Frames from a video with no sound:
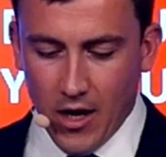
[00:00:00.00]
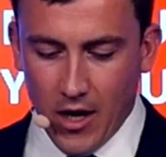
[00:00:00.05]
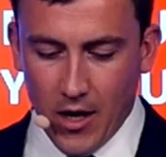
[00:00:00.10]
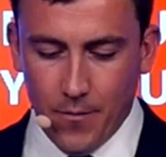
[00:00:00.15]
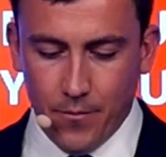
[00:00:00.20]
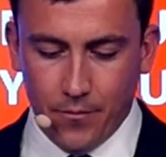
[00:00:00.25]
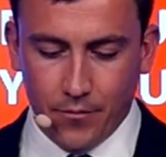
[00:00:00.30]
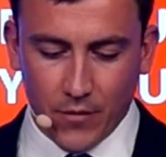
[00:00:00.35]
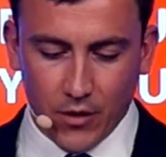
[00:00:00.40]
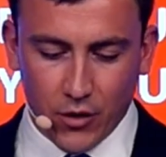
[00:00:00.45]

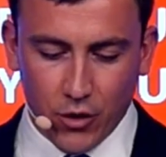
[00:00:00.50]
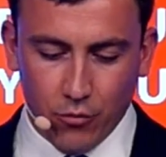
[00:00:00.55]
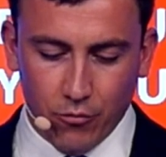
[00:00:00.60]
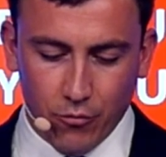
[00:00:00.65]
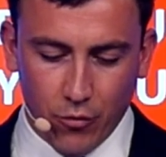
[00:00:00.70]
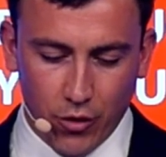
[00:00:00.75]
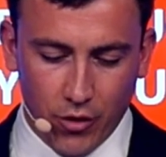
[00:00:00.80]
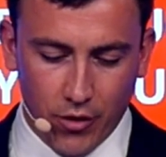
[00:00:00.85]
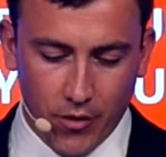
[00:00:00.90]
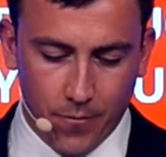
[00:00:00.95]

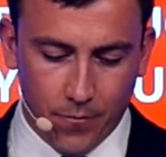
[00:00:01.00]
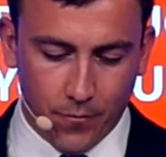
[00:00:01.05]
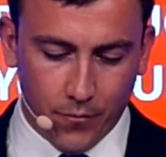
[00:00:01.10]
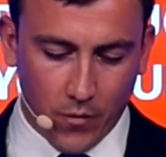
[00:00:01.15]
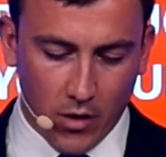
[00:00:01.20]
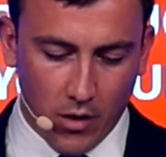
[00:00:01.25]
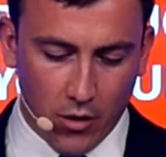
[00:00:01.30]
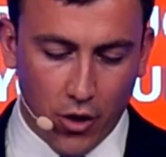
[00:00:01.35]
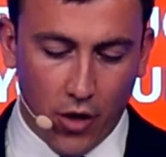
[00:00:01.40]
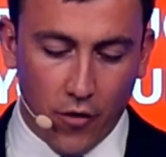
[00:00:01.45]

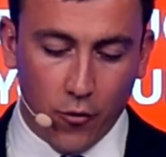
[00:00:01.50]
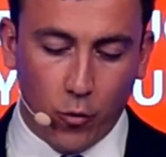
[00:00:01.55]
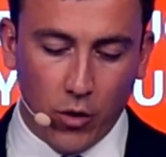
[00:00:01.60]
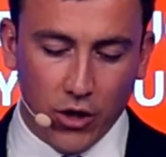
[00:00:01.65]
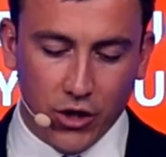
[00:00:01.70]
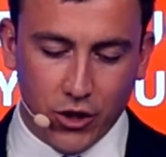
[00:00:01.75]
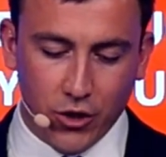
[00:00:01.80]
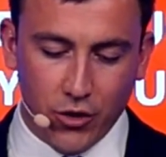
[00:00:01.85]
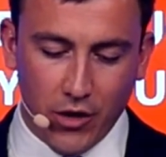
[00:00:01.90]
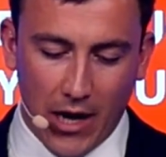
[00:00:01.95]
Another
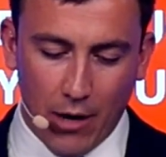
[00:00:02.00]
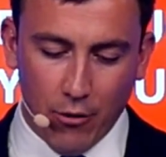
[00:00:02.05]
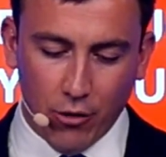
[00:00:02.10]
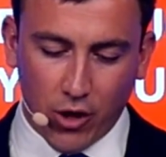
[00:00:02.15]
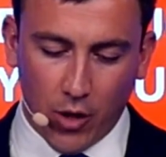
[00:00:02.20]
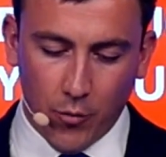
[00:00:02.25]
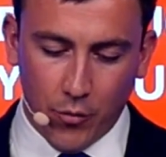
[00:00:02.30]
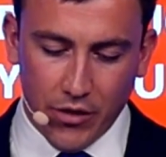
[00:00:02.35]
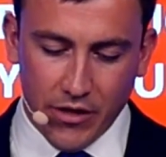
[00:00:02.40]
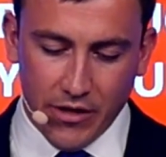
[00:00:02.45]
question. Our
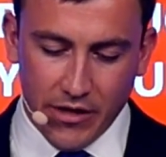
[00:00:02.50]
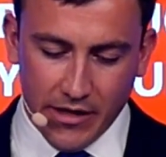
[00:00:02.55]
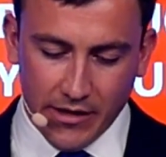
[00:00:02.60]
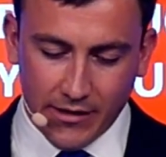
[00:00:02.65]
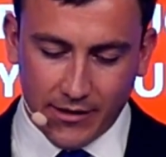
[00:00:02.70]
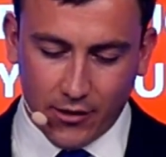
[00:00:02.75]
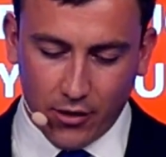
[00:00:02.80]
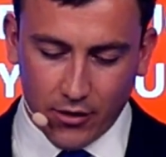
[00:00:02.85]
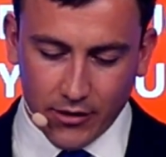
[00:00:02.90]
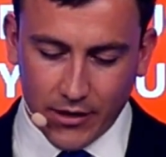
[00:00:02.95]
company
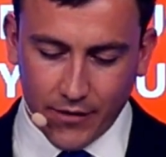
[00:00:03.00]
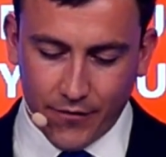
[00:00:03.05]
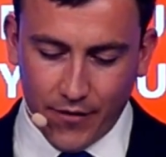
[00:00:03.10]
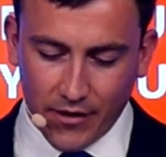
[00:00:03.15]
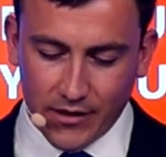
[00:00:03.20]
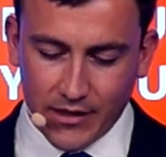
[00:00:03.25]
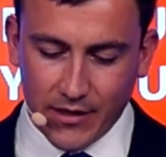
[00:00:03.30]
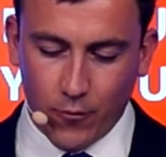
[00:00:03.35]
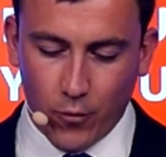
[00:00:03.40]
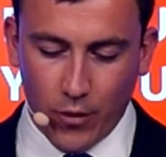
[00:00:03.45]
needs
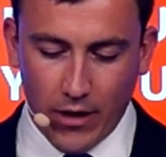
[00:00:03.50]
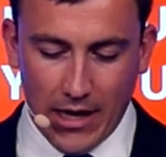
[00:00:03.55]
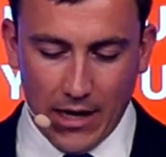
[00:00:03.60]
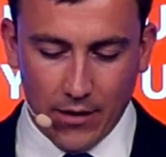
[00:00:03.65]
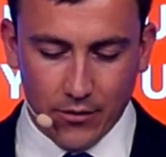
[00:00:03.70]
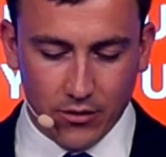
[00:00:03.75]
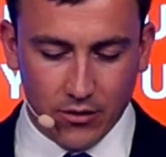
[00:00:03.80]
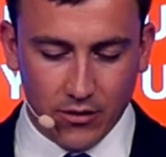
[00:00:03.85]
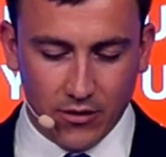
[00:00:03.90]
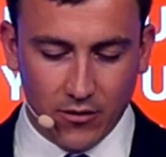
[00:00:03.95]
cost-effective
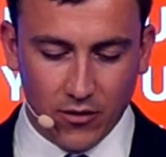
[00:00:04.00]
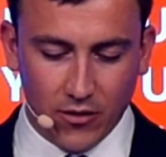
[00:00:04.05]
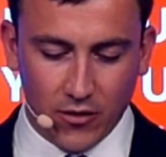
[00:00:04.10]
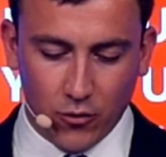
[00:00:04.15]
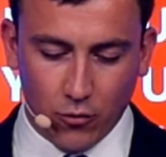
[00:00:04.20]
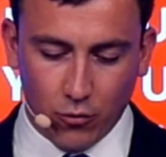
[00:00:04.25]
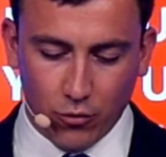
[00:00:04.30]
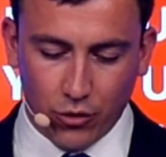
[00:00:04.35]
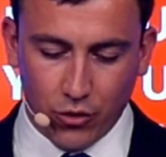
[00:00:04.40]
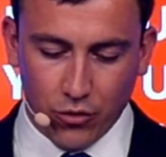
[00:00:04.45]
warehouses to
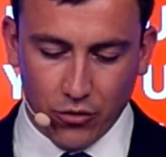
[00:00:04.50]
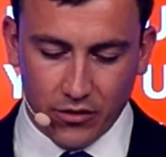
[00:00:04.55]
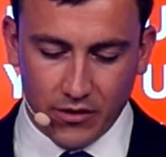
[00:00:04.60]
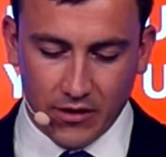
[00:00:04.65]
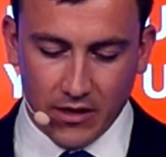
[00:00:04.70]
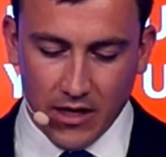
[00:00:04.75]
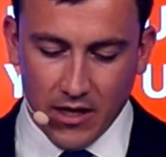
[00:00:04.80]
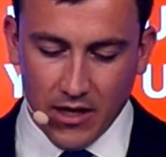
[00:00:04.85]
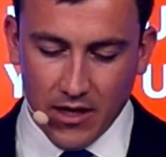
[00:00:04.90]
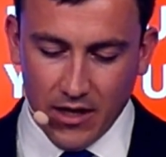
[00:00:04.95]
store
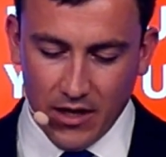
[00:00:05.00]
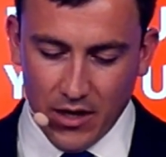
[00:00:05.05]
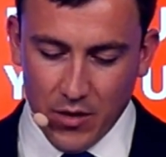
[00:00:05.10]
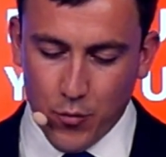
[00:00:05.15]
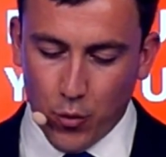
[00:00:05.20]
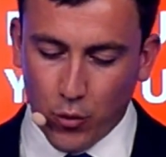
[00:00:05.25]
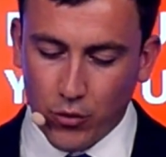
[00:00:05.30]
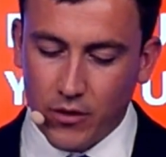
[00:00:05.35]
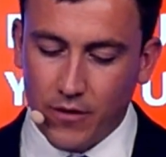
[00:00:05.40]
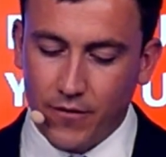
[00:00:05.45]
goods
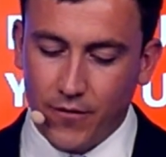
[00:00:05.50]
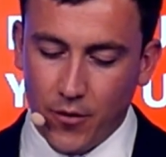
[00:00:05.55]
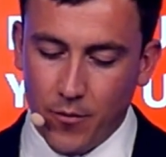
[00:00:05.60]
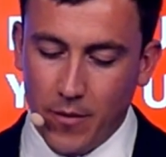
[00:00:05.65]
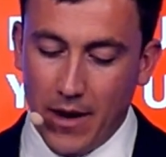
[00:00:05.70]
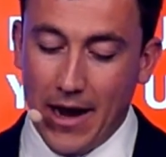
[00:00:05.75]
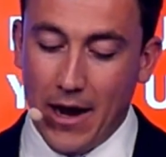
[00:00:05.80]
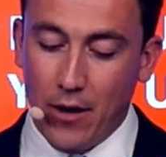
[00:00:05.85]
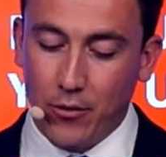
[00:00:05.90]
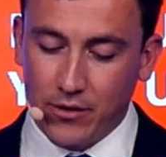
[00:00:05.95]
imported
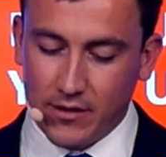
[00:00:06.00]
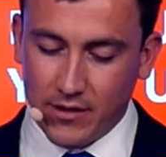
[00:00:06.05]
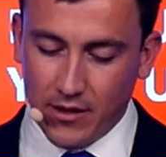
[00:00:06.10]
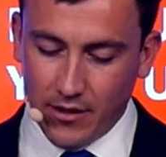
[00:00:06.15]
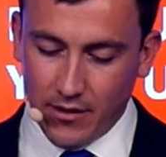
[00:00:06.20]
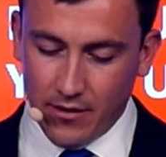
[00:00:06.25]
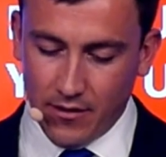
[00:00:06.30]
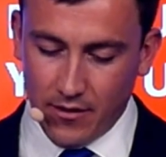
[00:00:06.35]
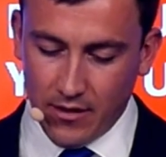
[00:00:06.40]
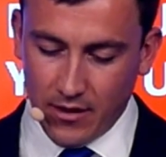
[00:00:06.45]
from
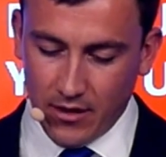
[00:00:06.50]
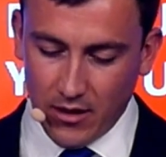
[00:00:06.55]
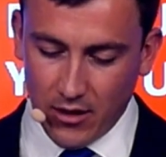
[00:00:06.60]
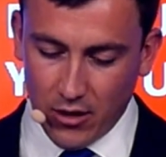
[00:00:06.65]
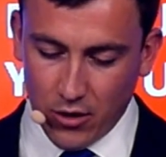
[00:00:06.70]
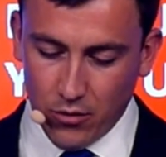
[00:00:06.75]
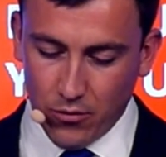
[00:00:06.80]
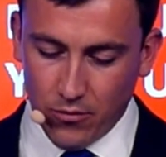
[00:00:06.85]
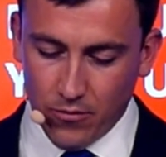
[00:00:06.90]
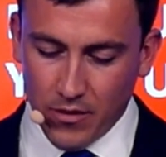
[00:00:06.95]
outside the
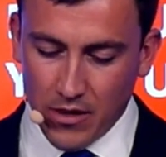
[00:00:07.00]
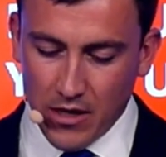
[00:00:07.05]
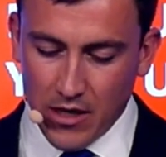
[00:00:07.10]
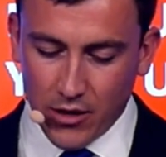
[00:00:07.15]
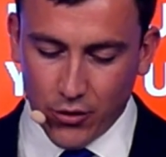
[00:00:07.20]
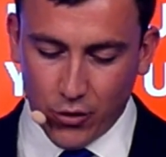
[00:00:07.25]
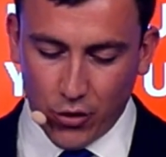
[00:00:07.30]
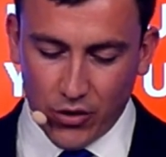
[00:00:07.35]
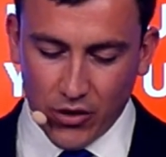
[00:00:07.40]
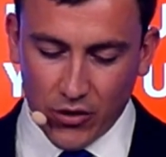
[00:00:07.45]
EU
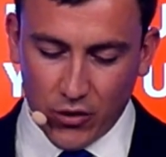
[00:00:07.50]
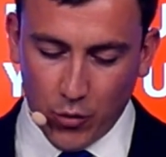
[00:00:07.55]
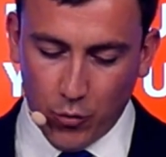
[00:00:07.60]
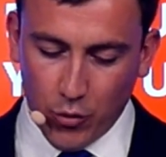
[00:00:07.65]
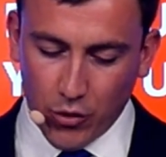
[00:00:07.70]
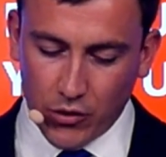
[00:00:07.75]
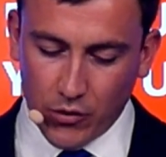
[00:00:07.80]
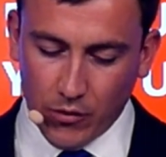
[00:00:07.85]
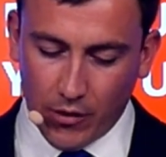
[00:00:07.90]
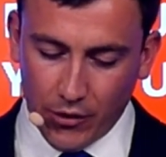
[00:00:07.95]
to
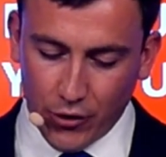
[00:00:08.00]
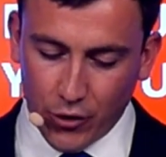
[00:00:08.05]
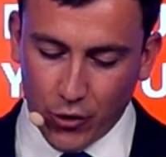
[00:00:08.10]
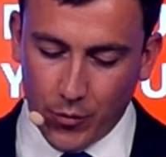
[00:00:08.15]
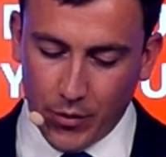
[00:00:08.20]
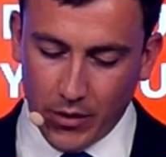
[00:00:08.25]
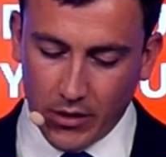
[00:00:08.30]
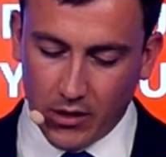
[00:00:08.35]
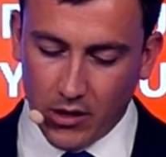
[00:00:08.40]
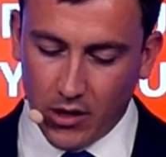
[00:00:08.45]
distribute to our
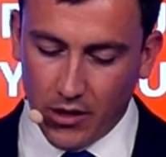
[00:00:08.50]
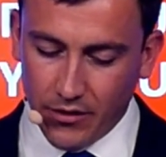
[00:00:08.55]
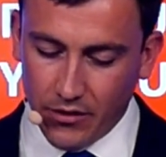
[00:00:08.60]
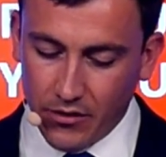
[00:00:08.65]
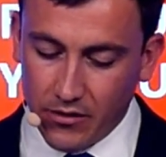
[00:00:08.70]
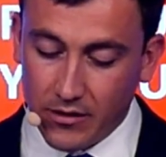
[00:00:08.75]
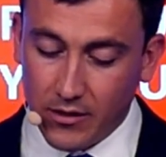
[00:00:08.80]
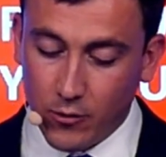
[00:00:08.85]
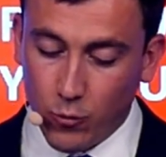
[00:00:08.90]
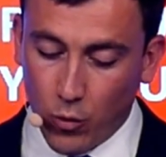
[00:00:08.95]
European
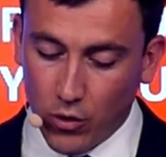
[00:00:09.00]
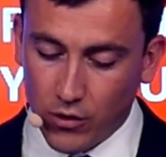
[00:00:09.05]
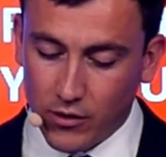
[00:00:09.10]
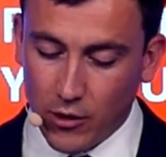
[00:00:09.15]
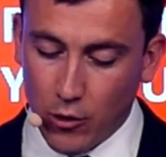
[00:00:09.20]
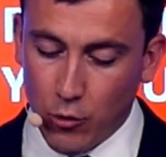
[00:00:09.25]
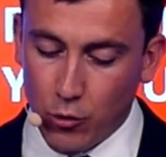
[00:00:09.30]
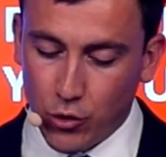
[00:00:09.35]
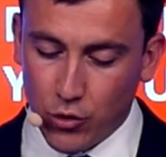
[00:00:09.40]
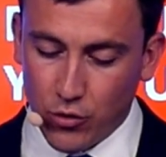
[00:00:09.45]
clients. What
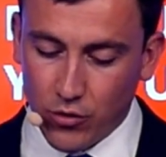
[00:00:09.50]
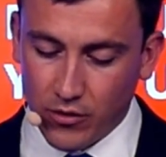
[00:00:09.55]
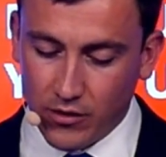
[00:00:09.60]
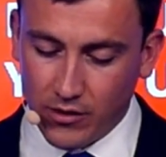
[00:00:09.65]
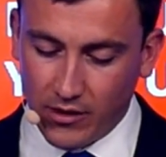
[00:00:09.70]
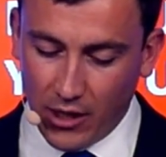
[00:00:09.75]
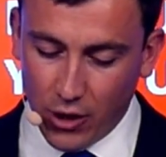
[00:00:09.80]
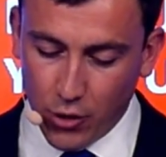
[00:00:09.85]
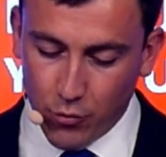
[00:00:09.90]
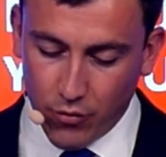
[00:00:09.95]

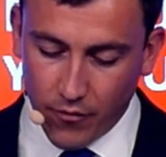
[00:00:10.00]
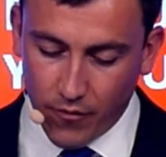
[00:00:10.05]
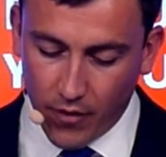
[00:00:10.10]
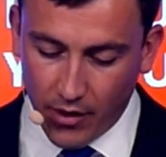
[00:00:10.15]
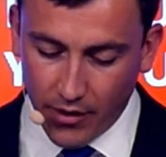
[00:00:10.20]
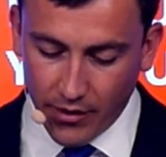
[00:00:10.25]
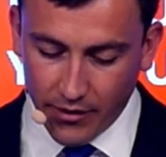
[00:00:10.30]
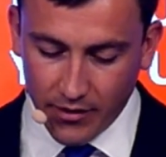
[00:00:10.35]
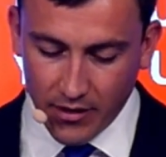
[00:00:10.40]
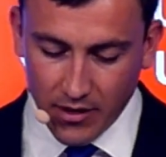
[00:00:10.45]
solutions can you
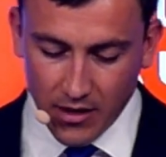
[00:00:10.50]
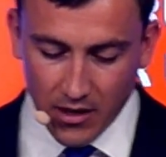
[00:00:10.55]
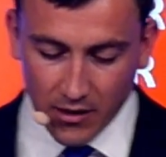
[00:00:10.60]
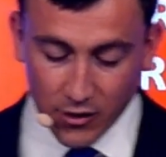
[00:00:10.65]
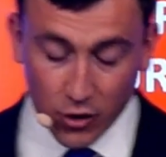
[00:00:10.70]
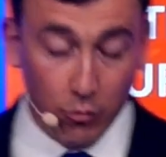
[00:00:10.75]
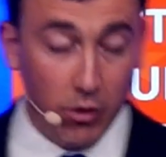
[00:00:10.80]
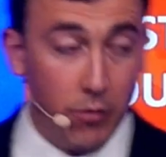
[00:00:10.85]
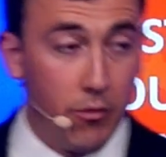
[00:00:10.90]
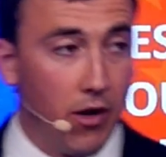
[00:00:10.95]
provide?
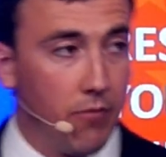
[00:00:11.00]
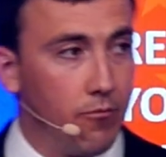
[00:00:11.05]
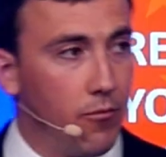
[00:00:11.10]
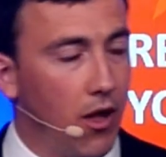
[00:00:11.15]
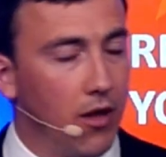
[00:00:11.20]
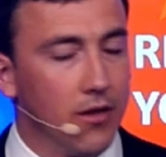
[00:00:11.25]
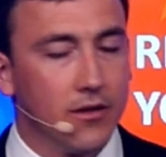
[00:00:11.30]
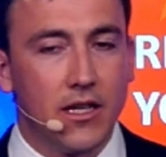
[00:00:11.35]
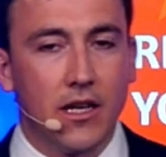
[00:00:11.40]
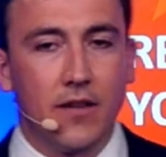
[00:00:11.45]
So maybe
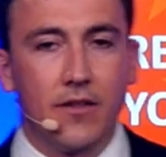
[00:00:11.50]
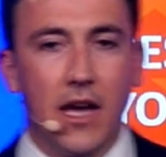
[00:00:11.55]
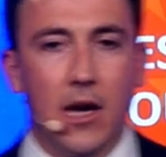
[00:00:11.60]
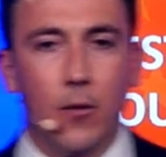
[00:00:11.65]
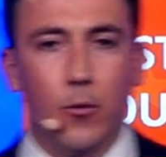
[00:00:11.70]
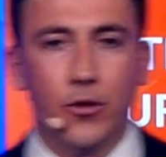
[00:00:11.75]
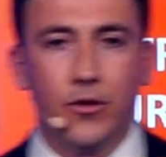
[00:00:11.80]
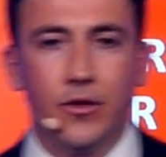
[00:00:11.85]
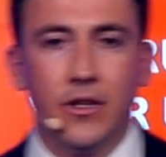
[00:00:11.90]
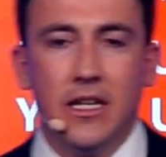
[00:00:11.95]
I'll take
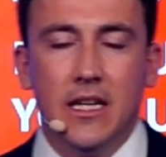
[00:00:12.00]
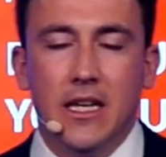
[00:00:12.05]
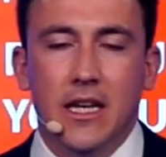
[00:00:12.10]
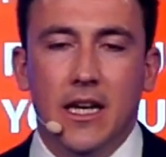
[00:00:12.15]
that one.